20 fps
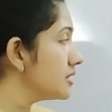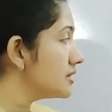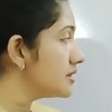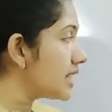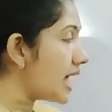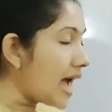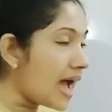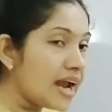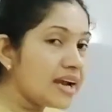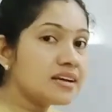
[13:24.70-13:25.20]

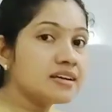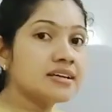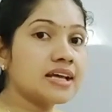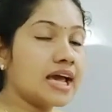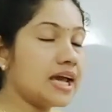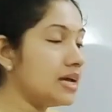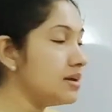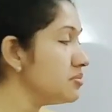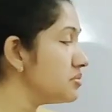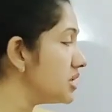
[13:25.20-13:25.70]
that
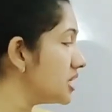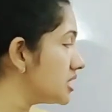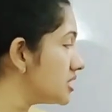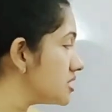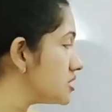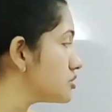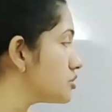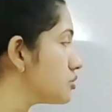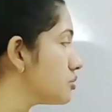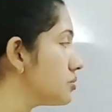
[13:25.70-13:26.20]
time
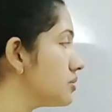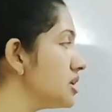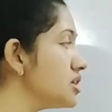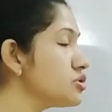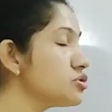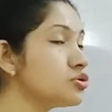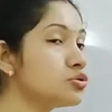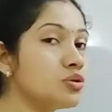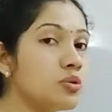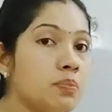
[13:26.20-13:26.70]
it is known as
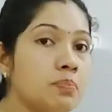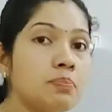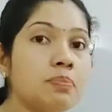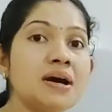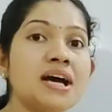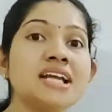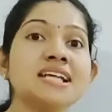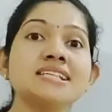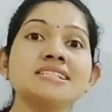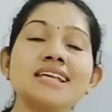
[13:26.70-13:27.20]

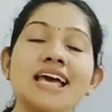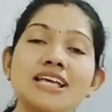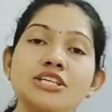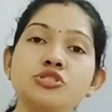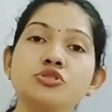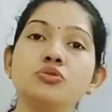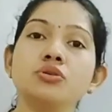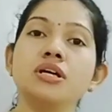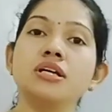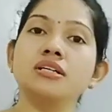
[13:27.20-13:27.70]

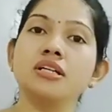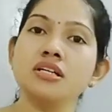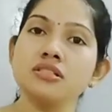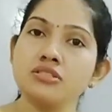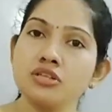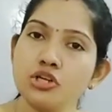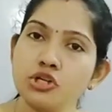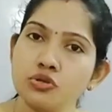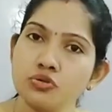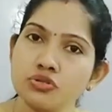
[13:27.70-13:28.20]
supersaturated
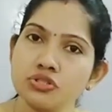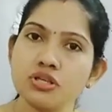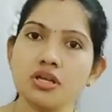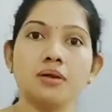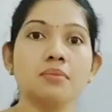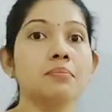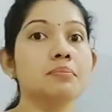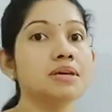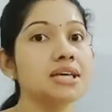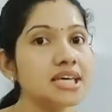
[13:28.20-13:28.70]

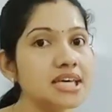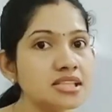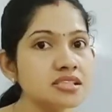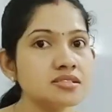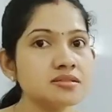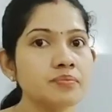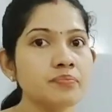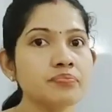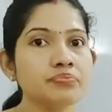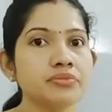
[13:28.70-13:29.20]
solution, means
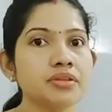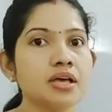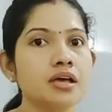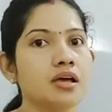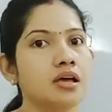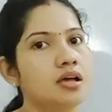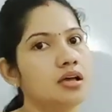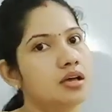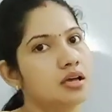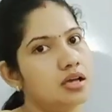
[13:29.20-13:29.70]

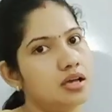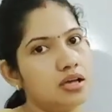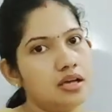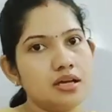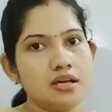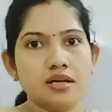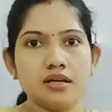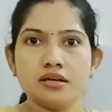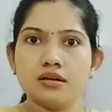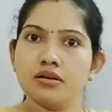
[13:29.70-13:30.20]

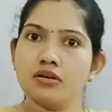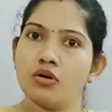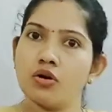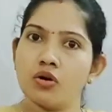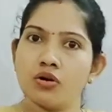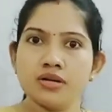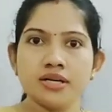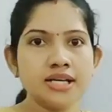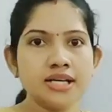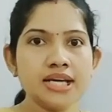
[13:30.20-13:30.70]

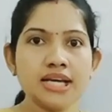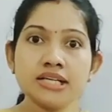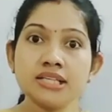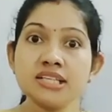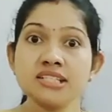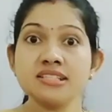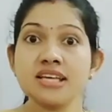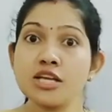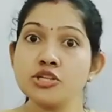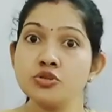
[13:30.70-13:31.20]
already it
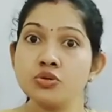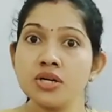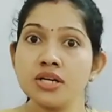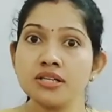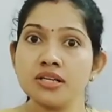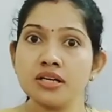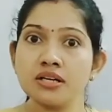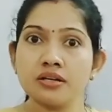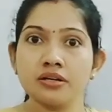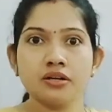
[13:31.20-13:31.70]
is
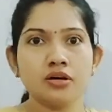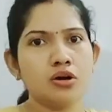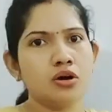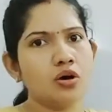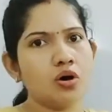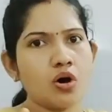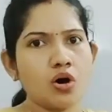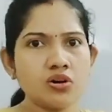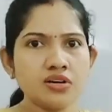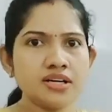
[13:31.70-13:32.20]

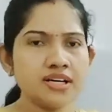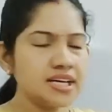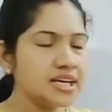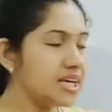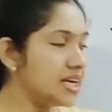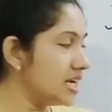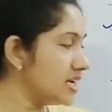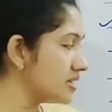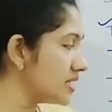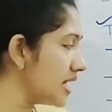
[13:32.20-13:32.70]
saturated, already
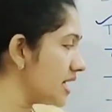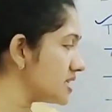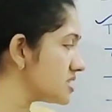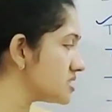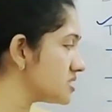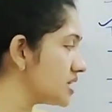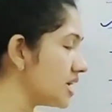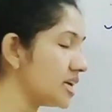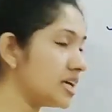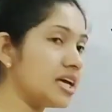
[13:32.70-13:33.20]
it
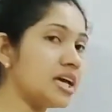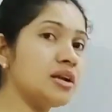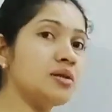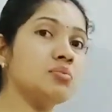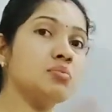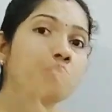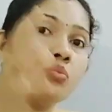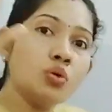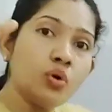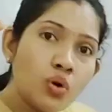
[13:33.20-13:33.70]
has
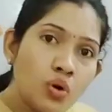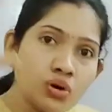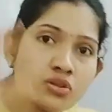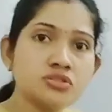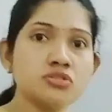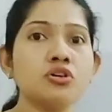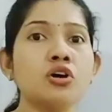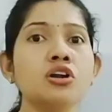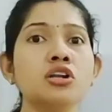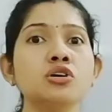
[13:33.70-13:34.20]
taken more
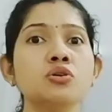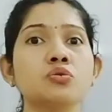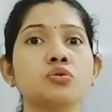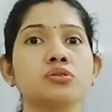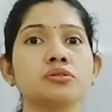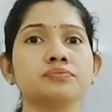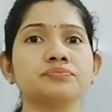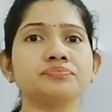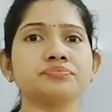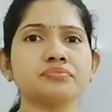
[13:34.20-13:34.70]
solute,
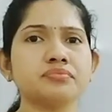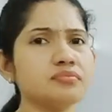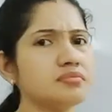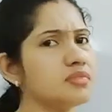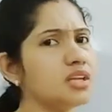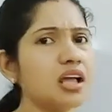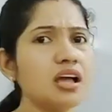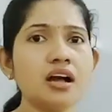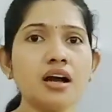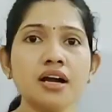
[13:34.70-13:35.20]

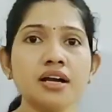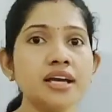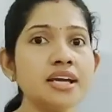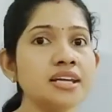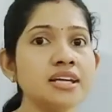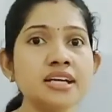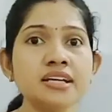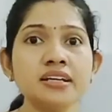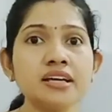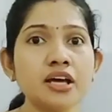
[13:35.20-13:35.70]
again
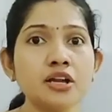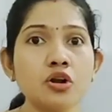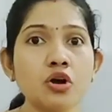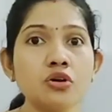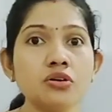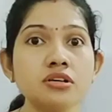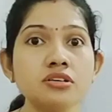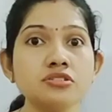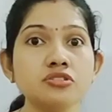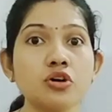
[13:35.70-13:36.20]
it
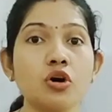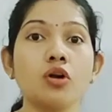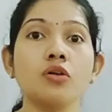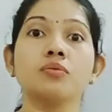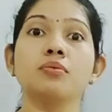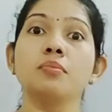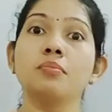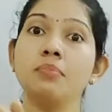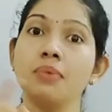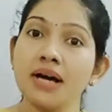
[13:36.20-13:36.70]
cannot
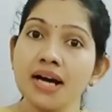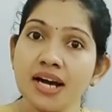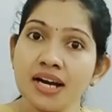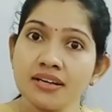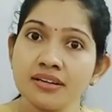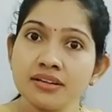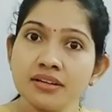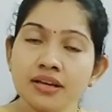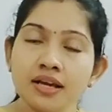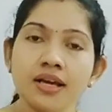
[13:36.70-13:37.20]
dissolve. But
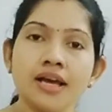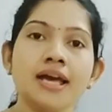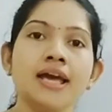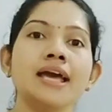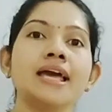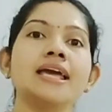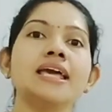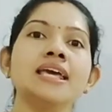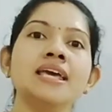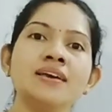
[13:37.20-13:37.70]

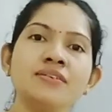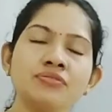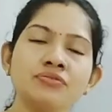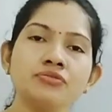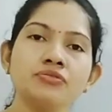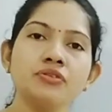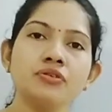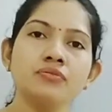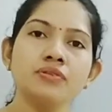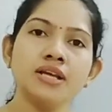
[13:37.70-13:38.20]
if
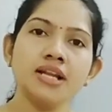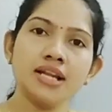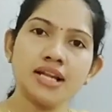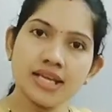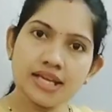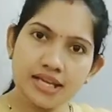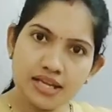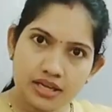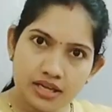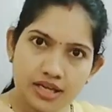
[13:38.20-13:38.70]
we will
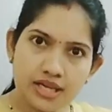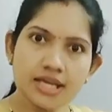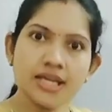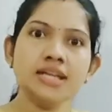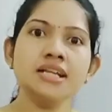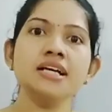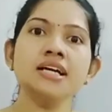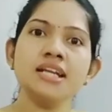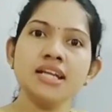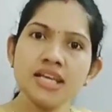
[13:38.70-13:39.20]

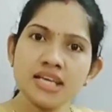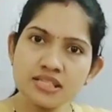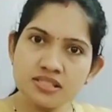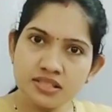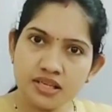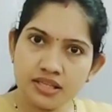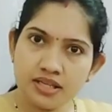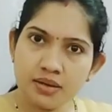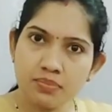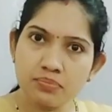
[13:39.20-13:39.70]
increase
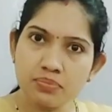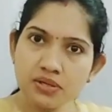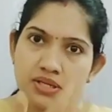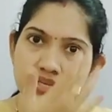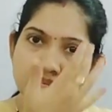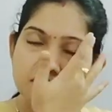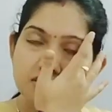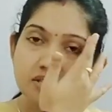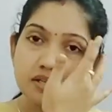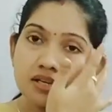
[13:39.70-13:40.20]
the
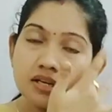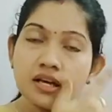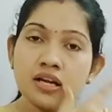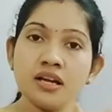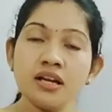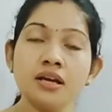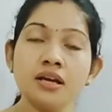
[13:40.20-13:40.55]
temperature,